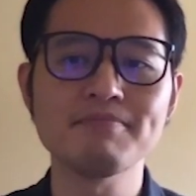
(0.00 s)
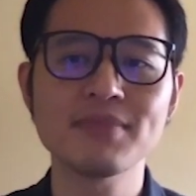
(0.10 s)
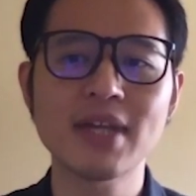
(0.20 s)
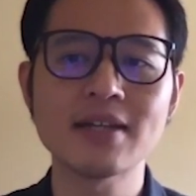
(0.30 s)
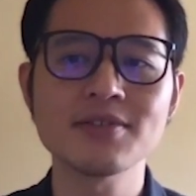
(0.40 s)

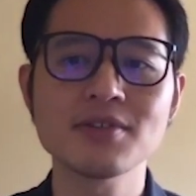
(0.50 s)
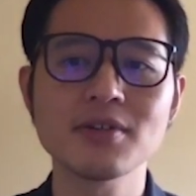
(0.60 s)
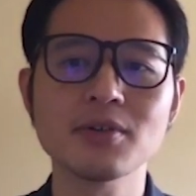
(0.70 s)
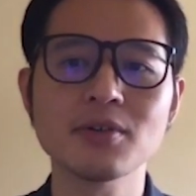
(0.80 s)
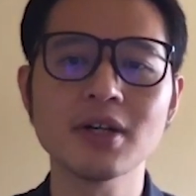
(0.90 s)
And
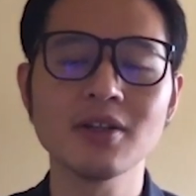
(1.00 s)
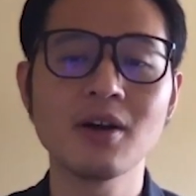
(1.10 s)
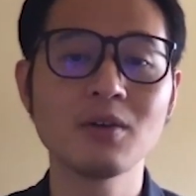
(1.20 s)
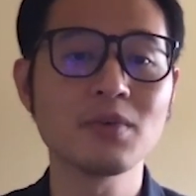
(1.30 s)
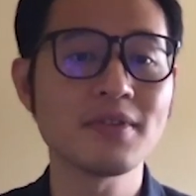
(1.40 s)
so
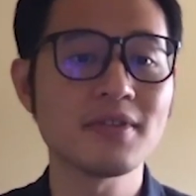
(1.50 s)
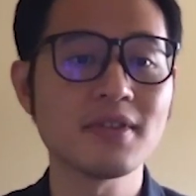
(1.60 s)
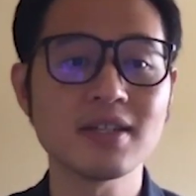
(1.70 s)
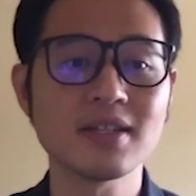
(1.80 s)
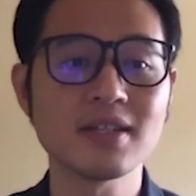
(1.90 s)
along with
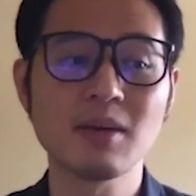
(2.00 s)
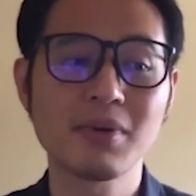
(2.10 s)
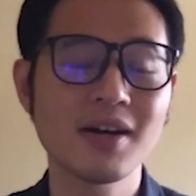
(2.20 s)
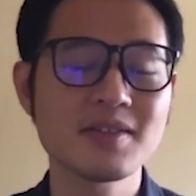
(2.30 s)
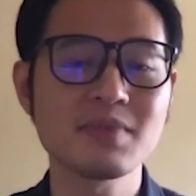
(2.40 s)
the
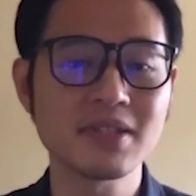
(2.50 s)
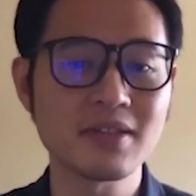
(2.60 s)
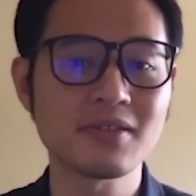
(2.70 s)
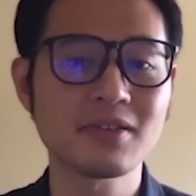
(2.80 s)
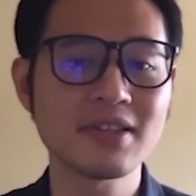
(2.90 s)
approximately
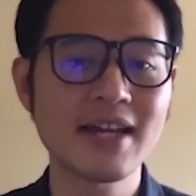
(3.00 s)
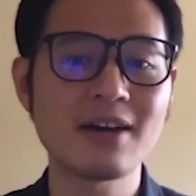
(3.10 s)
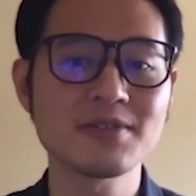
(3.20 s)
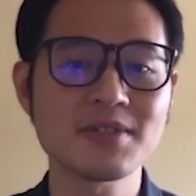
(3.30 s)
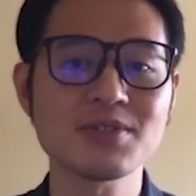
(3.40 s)

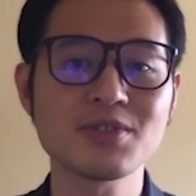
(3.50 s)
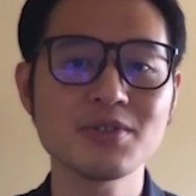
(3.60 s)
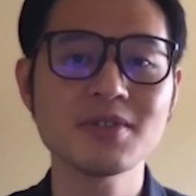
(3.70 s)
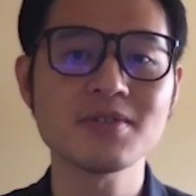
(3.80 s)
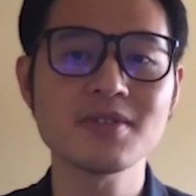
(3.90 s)
30,000
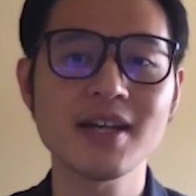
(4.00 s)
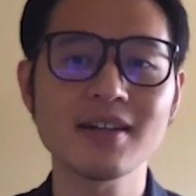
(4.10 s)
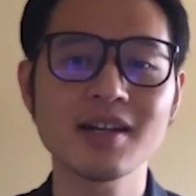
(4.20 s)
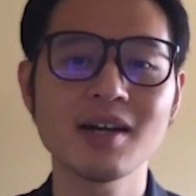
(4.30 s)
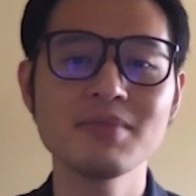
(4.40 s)
students that
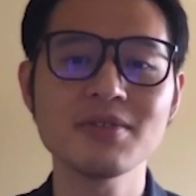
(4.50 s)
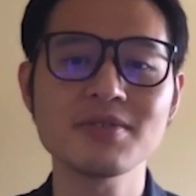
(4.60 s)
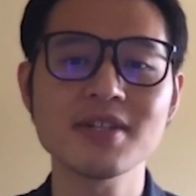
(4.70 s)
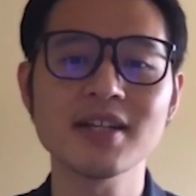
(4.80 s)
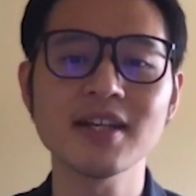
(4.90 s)
come to
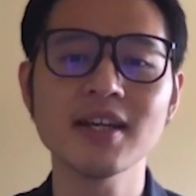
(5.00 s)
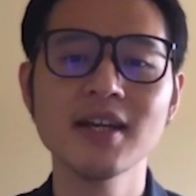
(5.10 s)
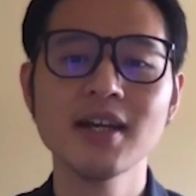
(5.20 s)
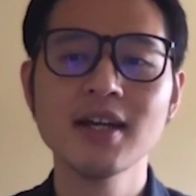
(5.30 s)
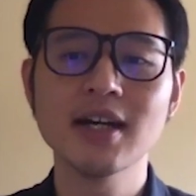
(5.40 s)
UCLA
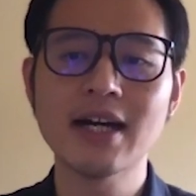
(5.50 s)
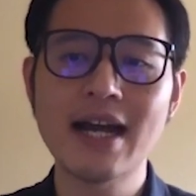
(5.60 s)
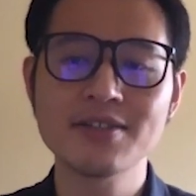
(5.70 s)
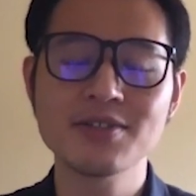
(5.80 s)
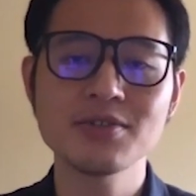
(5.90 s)

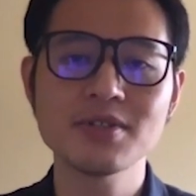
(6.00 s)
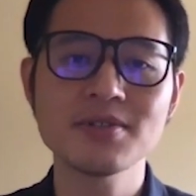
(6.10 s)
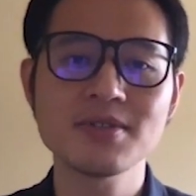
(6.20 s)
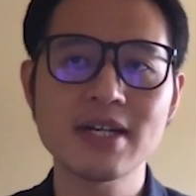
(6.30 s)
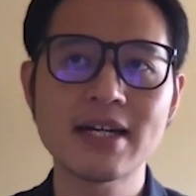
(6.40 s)
as
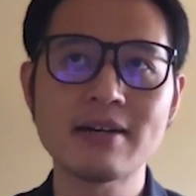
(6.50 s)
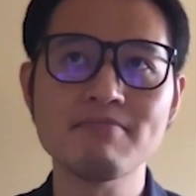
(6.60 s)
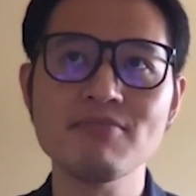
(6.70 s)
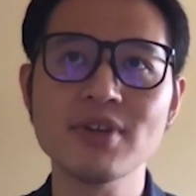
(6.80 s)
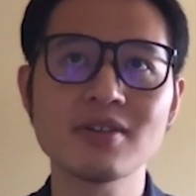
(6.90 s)
students,
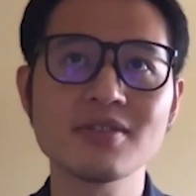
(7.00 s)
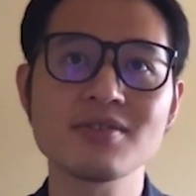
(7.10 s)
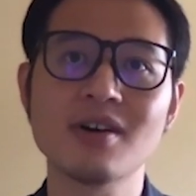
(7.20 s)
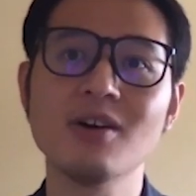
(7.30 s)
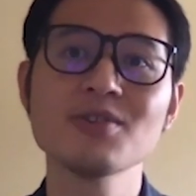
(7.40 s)
there's
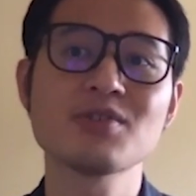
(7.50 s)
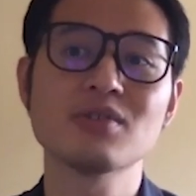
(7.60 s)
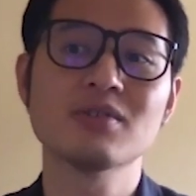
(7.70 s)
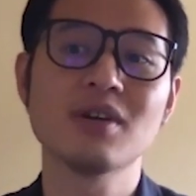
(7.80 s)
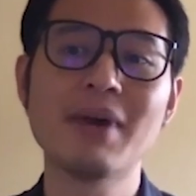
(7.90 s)

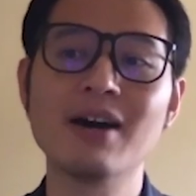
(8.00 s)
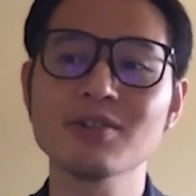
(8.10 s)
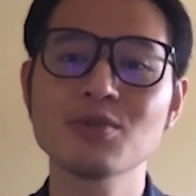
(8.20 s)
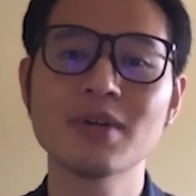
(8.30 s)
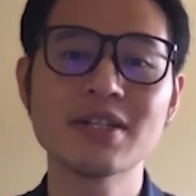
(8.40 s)
also about
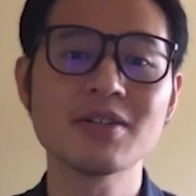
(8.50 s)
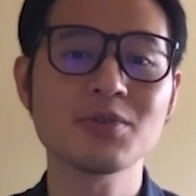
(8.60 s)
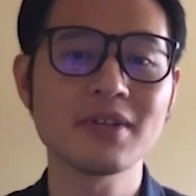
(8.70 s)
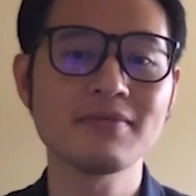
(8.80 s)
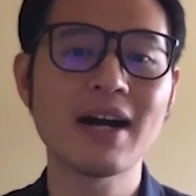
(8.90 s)
20 to
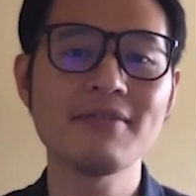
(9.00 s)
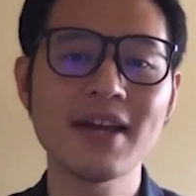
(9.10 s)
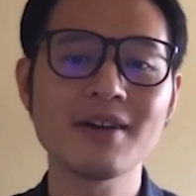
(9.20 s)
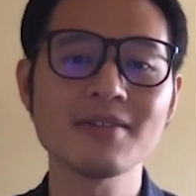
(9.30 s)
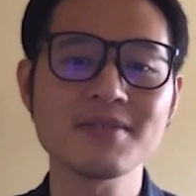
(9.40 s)

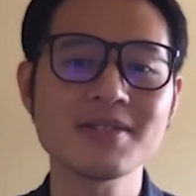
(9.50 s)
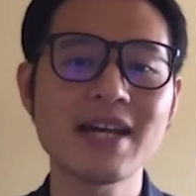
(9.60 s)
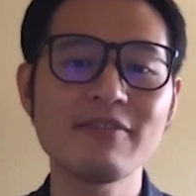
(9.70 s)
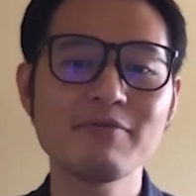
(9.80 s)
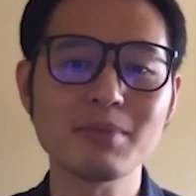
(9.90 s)
25,000
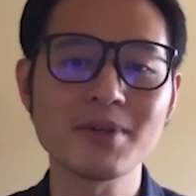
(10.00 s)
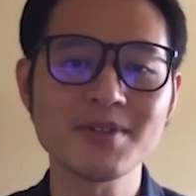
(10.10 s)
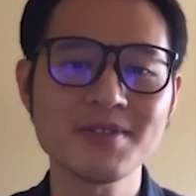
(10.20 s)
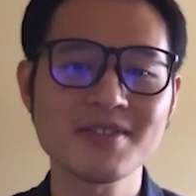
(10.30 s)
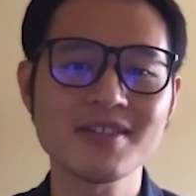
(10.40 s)
staff
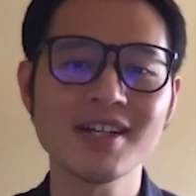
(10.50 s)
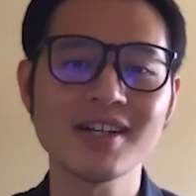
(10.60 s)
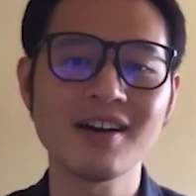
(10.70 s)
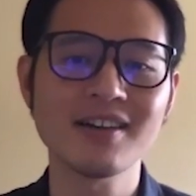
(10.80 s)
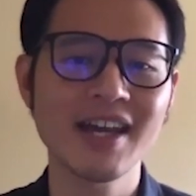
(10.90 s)
members
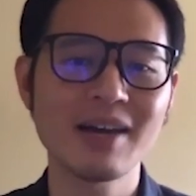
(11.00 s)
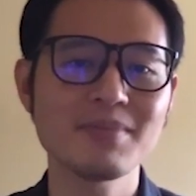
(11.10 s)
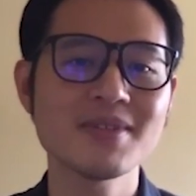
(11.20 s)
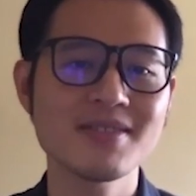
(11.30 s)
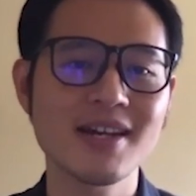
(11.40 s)
on
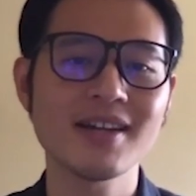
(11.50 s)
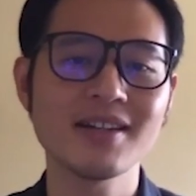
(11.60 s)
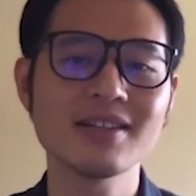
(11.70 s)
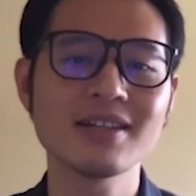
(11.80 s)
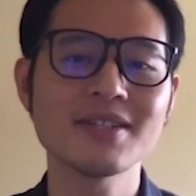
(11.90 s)
campus at
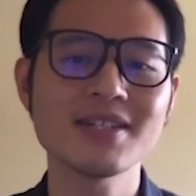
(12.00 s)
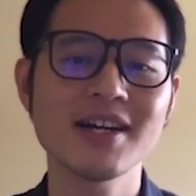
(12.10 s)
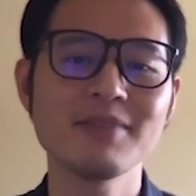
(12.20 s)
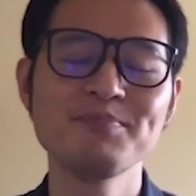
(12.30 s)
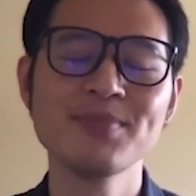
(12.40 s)
any given
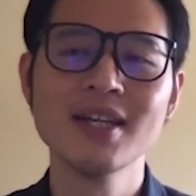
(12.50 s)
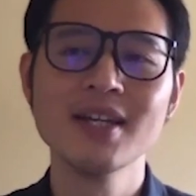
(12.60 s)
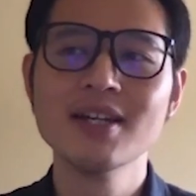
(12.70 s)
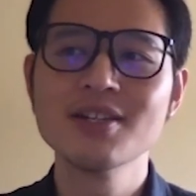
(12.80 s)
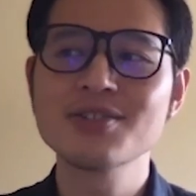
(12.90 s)
time.
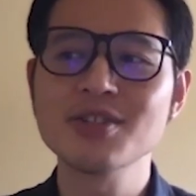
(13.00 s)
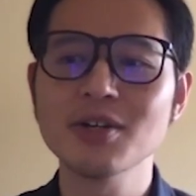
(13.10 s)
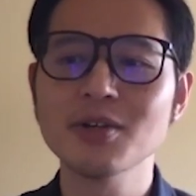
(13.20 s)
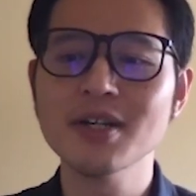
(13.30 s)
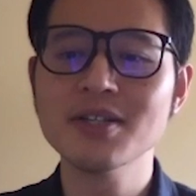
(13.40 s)

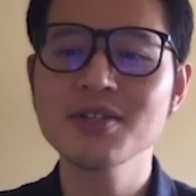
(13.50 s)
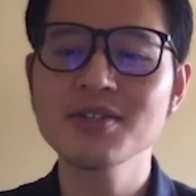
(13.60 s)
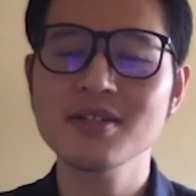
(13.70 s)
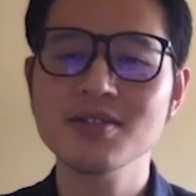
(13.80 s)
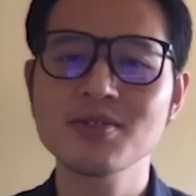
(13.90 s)
So it's
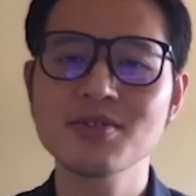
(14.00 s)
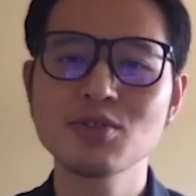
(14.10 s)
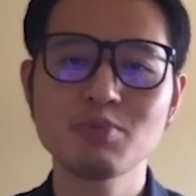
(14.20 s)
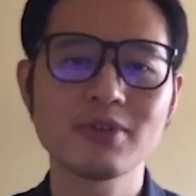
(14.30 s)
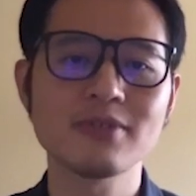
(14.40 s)
just a
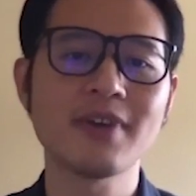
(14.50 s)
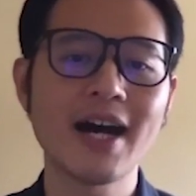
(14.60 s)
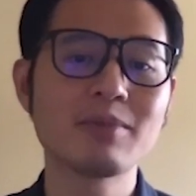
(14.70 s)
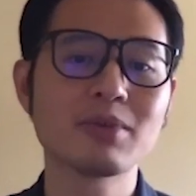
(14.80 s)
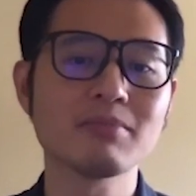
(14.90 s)
super
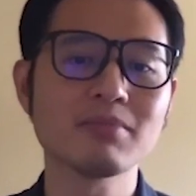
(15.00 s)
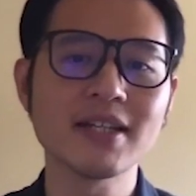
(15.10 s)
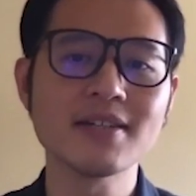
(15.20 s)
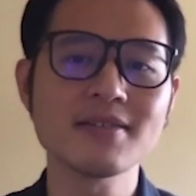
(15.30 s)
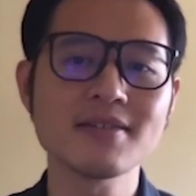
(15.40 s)
vibrant
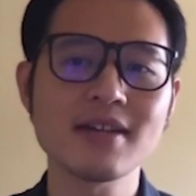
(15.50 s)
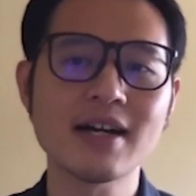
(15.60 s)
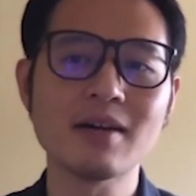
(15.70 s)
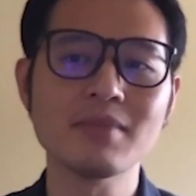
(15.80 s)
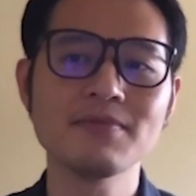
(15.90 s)
place.
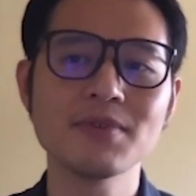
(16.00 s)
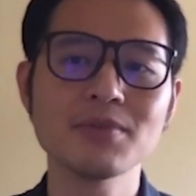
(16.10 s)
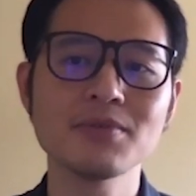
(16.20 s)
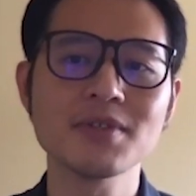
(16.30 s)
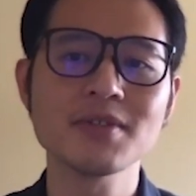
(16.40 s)
If
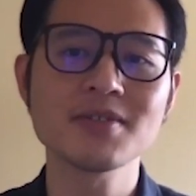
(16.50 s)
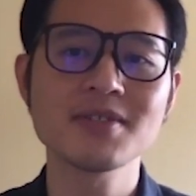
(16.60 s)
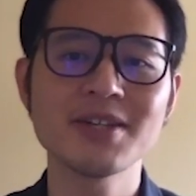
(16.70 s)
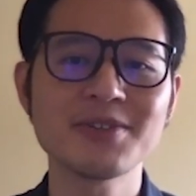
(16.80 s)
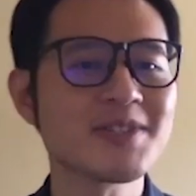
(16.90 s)
you just
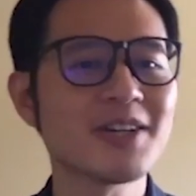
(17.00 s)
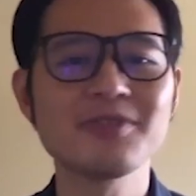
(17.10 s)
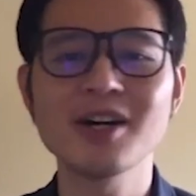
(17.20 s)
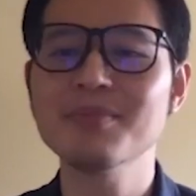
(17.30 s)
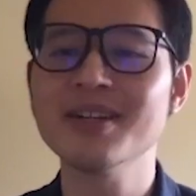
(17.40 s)
set yourself
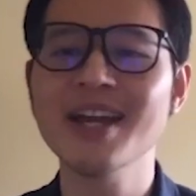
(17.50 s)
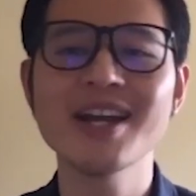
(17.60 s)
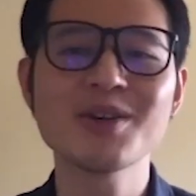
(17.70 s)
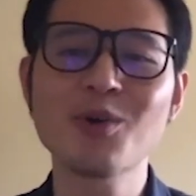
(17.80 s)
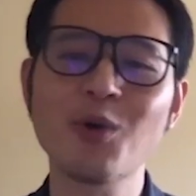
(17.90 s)
up in
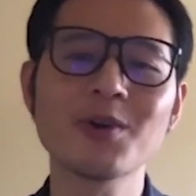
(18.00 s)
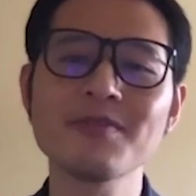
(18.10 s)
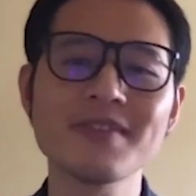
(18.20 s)
any corner of the